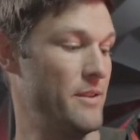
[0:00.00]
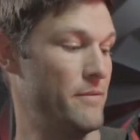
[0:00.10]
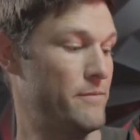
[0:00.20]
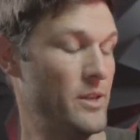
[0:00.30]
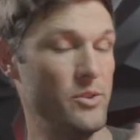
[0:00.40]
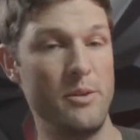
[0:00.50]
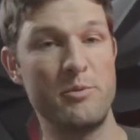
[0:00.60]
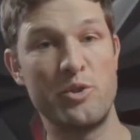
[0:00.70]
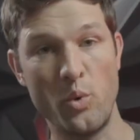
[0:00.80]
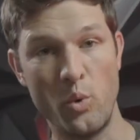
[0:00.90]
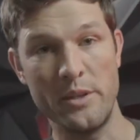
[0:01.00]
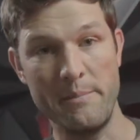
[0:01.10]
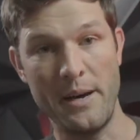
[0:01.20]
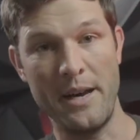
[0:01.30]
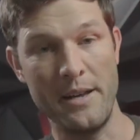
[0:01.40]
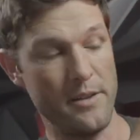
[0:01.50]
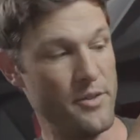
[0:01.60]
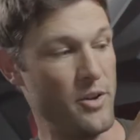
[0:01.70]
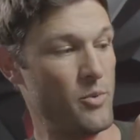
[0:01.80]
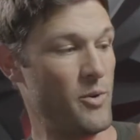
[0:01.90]
followed up shortly by
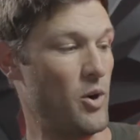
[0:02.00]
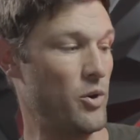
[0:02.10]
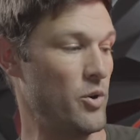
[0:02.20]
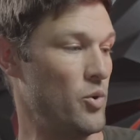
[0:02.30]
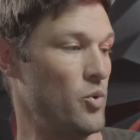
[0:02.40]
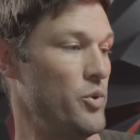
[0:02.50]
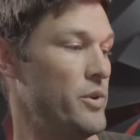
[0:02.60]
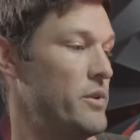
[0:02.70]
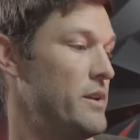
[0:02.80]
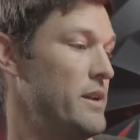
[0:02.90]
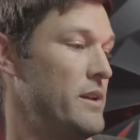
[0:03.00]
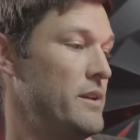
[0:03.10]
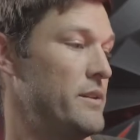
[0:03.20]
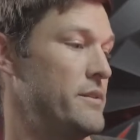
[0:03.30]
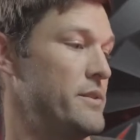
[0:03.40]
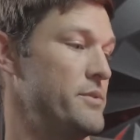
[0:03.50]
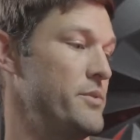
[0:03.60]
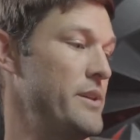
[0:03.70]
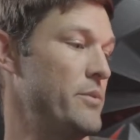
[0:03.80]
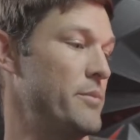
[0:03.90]
the Omaha Gold. Those of
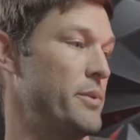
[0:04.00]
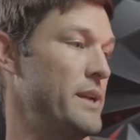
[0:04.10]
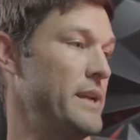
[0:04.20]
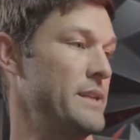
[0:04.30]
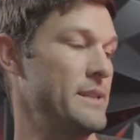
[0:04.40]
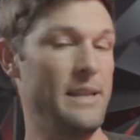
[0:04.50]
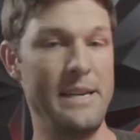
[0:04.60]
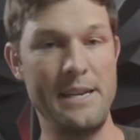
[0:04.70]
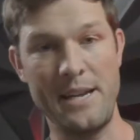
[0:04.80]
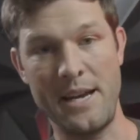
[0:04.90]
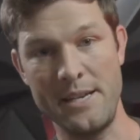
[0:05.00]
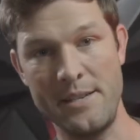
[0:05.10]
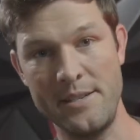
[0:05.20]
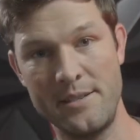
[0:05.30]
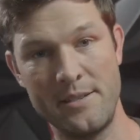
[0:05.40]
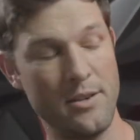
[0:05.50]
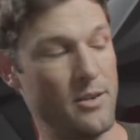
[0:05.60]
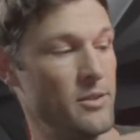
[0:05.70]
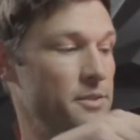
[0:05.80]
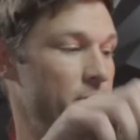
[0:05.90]
you that were playing in late 90s,
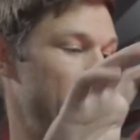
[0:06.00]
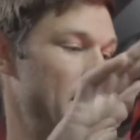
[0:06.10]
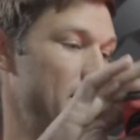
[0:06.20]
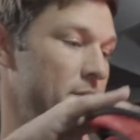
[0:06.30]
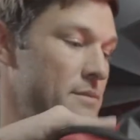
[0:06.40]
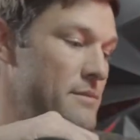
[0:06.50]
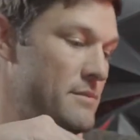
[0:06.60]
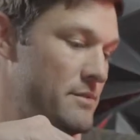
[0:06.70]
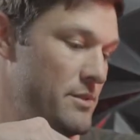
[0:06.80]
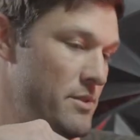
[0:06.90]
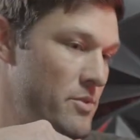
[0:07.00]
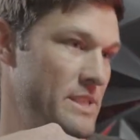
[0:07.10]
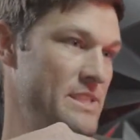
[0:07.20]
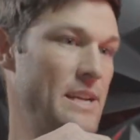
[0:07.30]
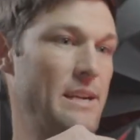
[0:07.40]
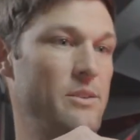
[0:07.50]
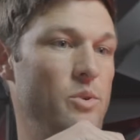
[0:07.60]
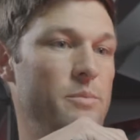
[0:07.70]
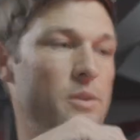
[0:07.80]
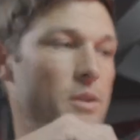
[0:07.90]
early 2000s, you know exactly
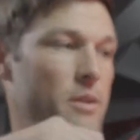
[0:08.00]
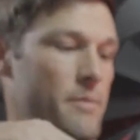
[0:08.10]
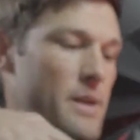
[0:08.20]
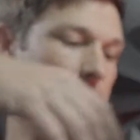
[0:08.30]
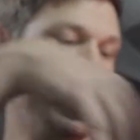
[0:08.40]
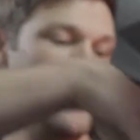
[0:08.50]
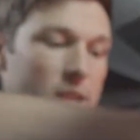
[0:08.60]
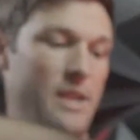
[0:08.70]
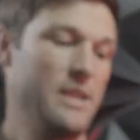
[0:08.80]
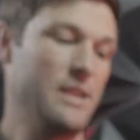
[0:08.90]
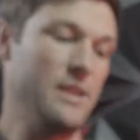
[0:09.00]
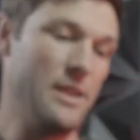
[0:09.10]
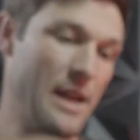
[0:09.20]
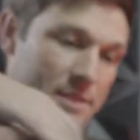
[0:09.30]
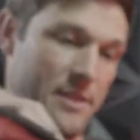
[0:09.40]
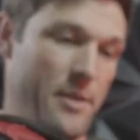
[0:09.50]
what I'm talking about. Lots of